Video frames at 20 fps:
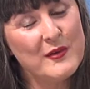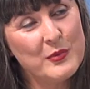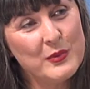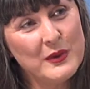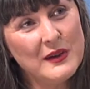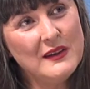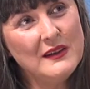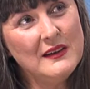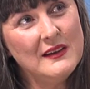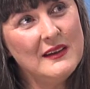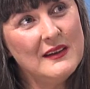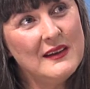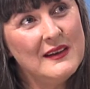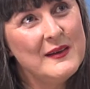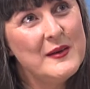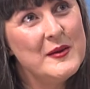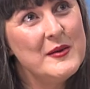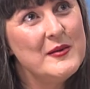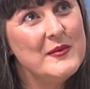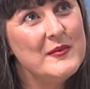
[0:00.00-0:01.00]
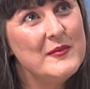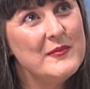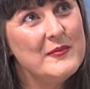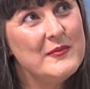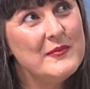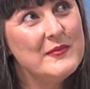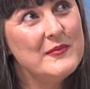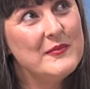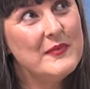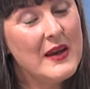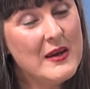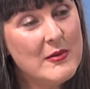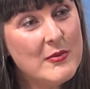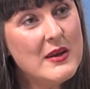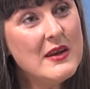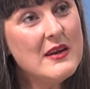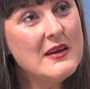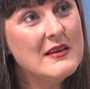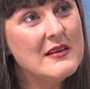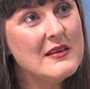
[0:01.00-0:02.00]
well,
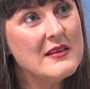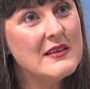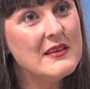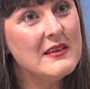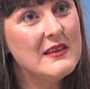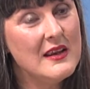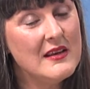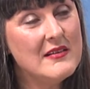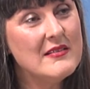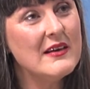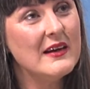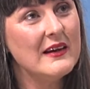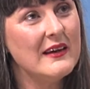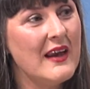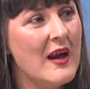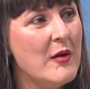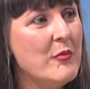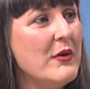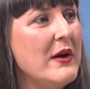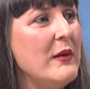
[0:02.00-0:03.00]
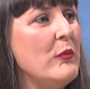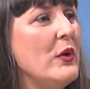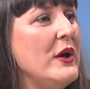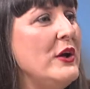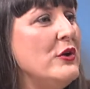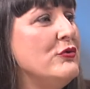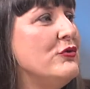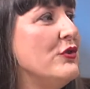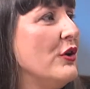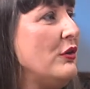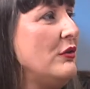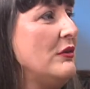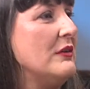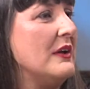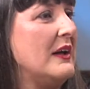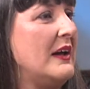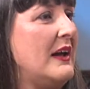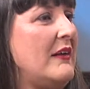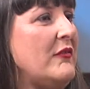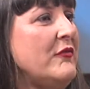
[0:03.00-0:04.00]
maybe things like cabaret, where you don't
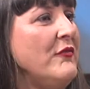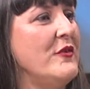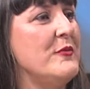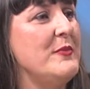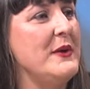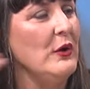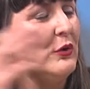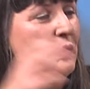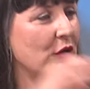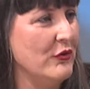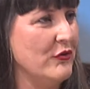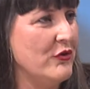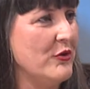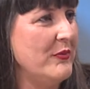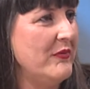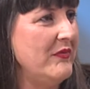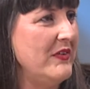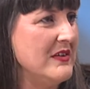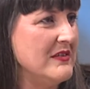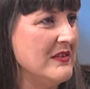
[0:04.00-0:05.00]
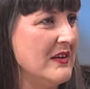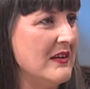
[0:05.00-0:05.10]
have to be all on top of each other.